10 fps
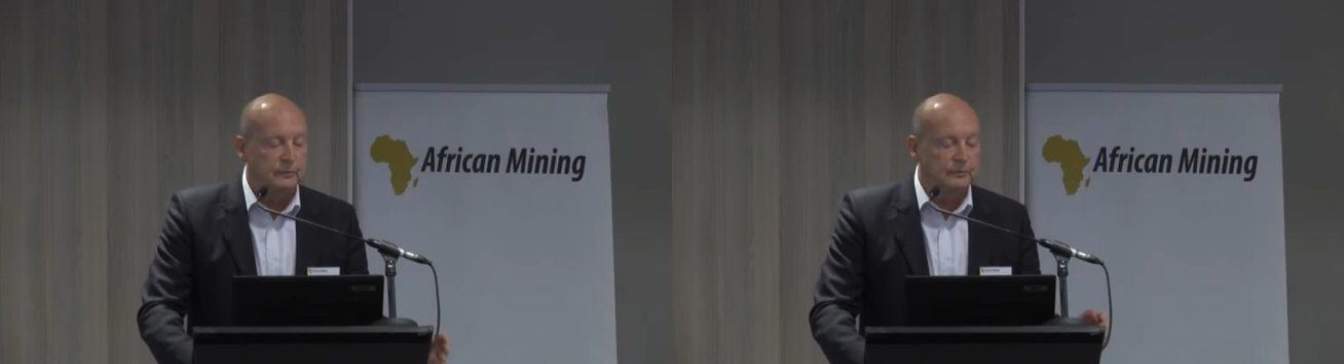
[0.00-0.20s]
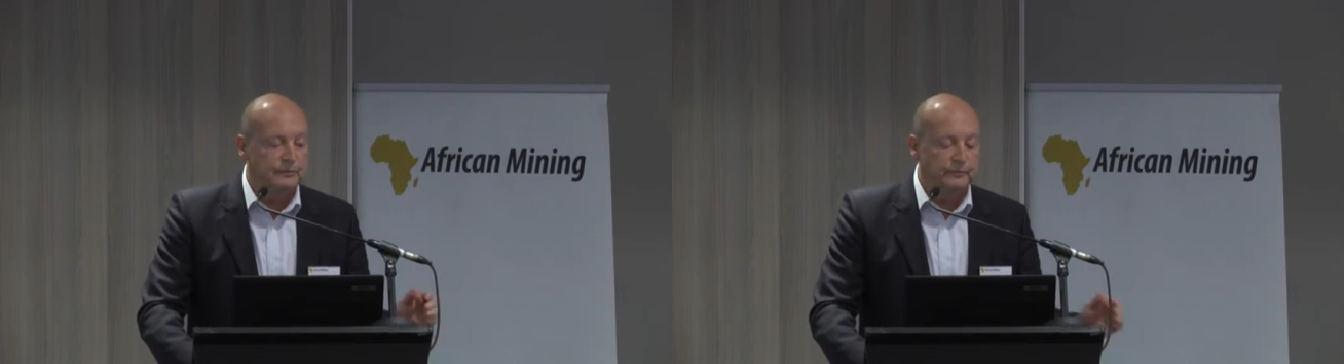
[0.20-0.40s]

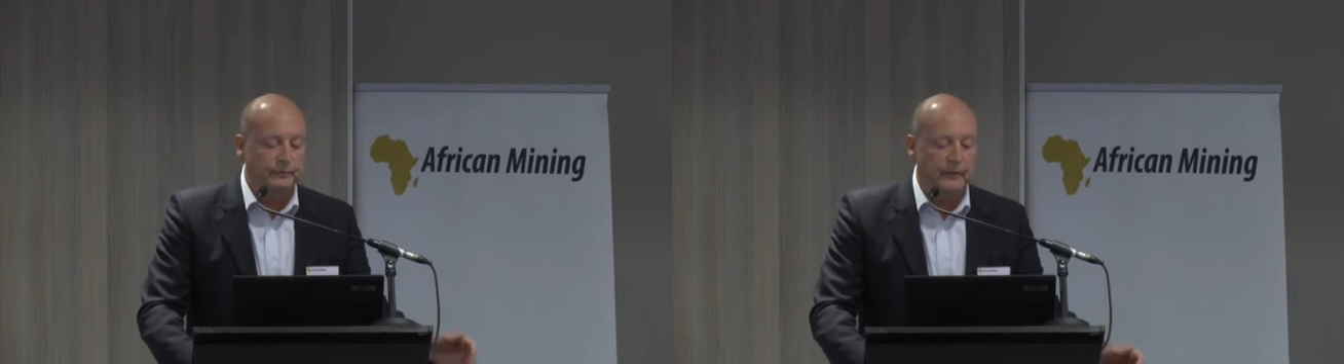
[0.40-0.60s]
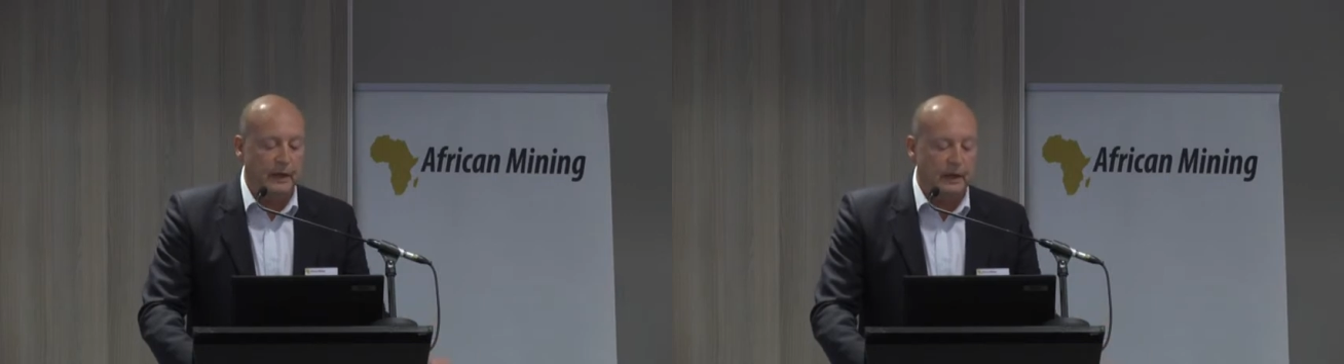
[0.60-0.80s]

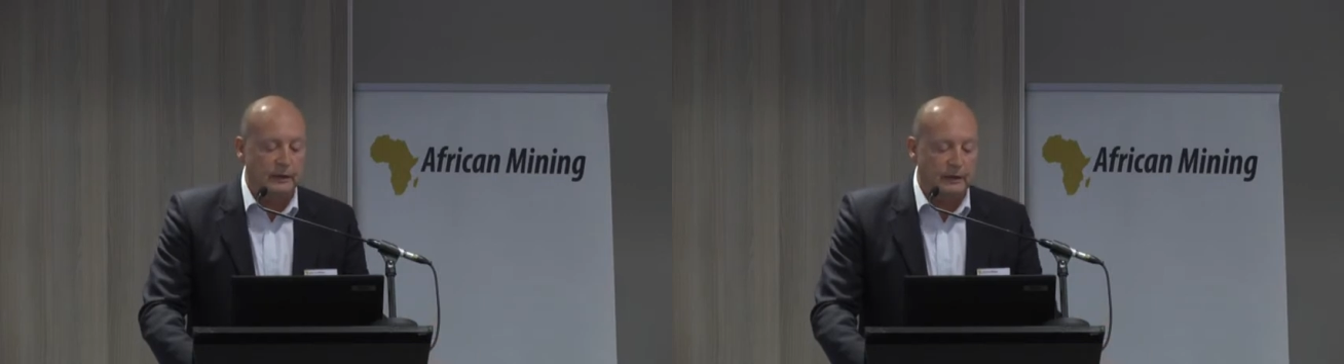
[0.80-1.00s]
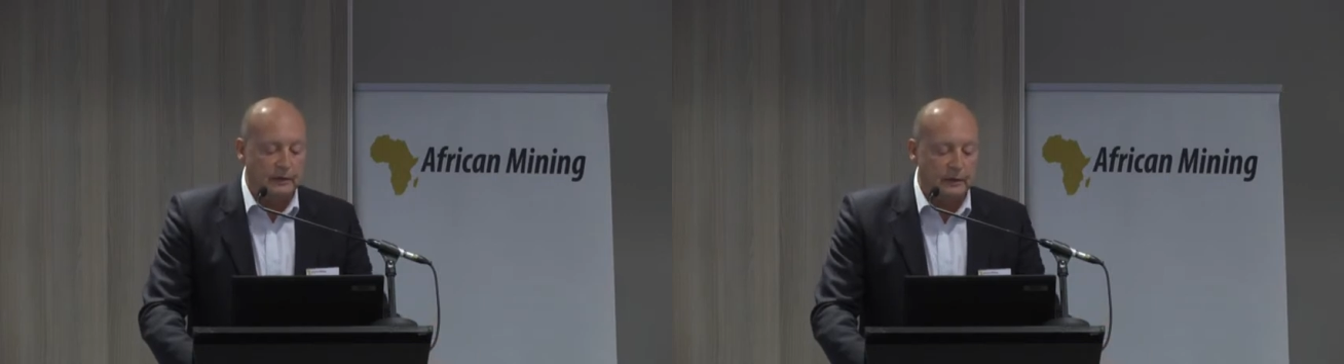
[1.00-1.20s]

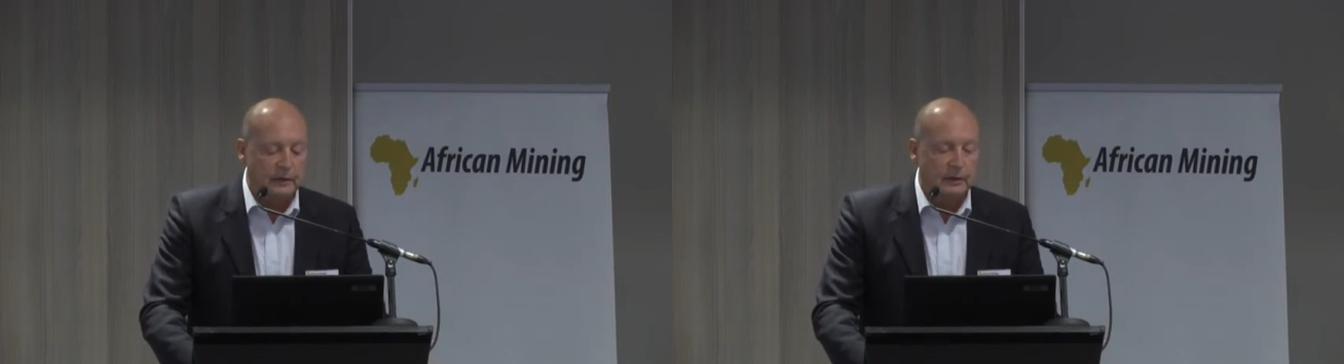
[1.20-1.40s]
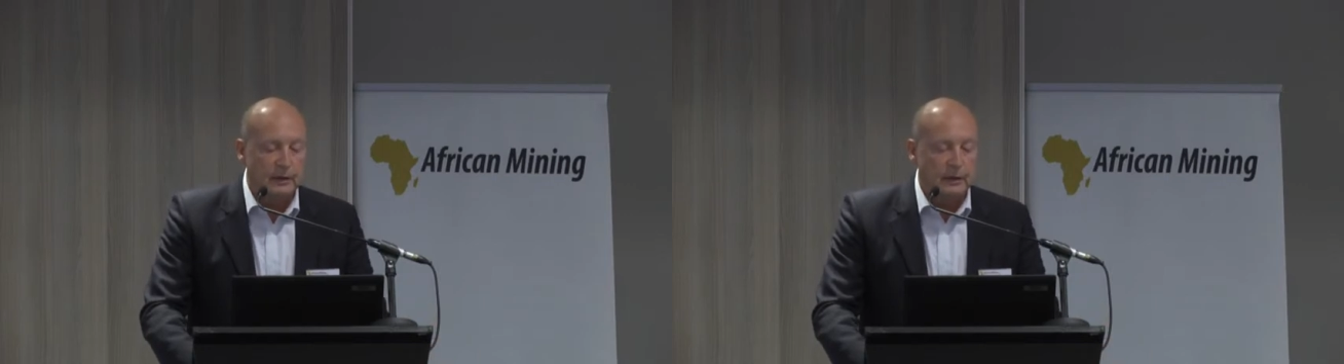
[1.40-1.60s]
And
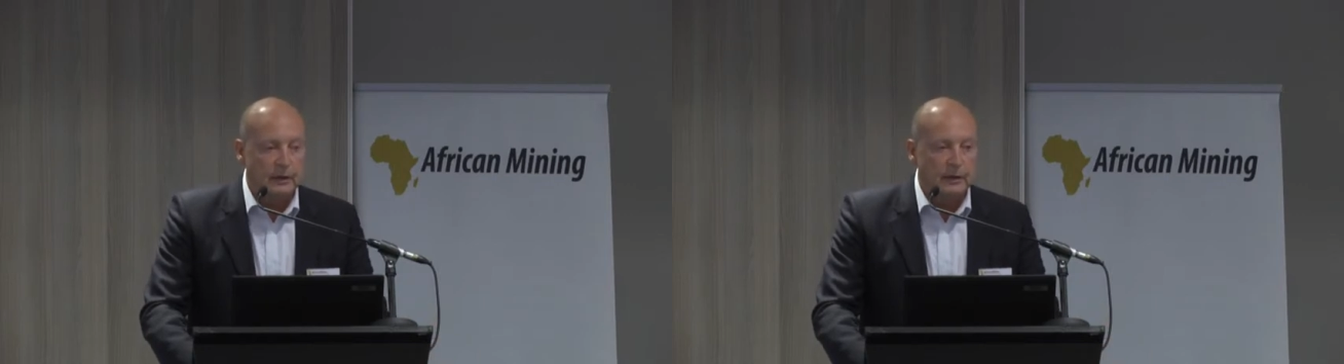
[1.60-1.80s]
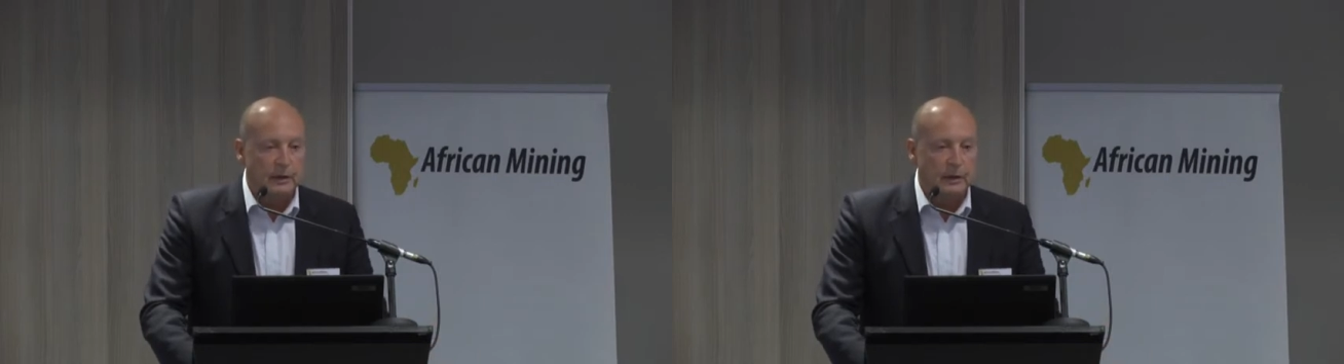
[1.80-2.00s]

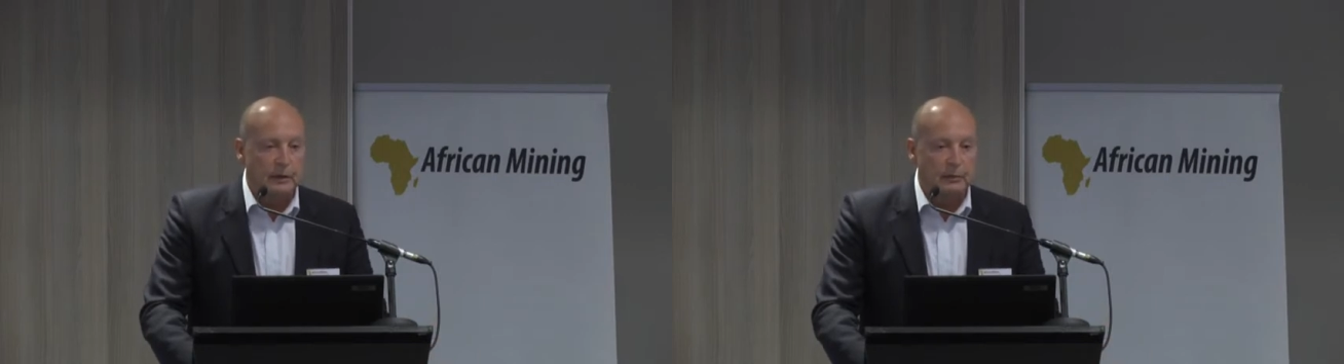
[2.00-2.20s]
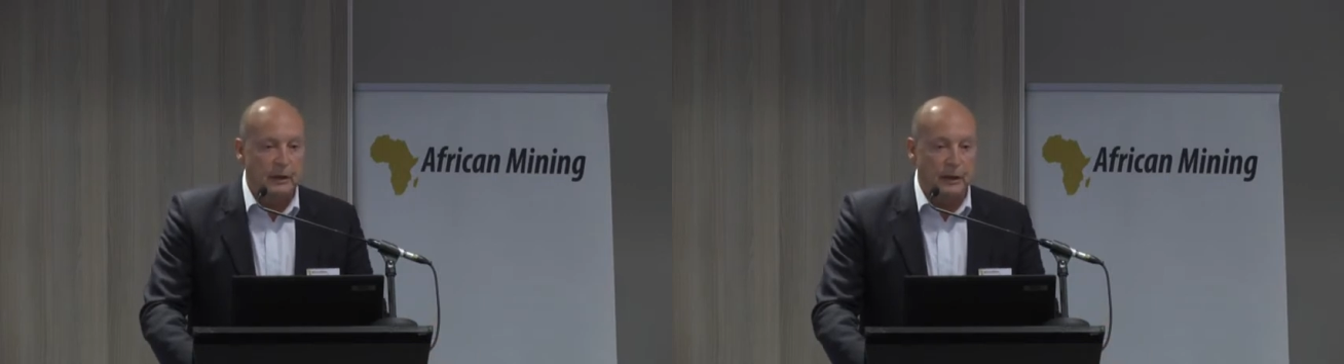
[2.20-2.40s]

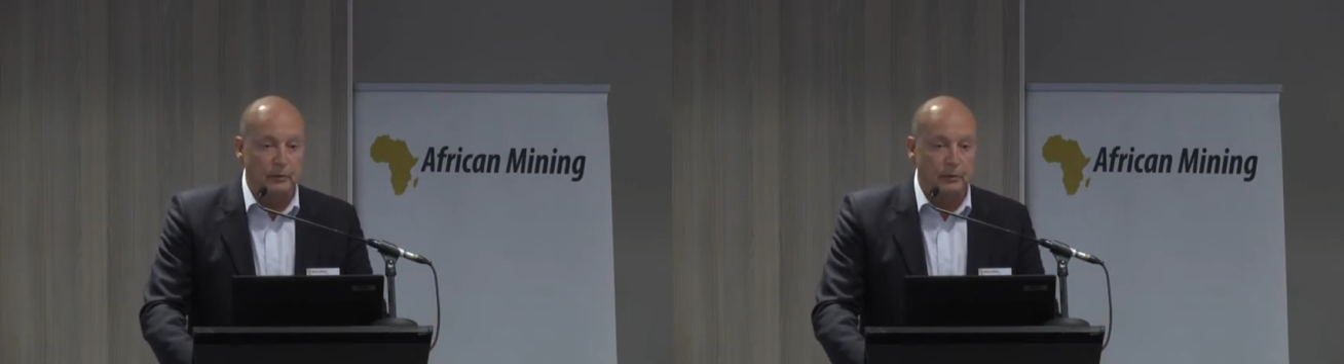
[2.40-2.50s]
main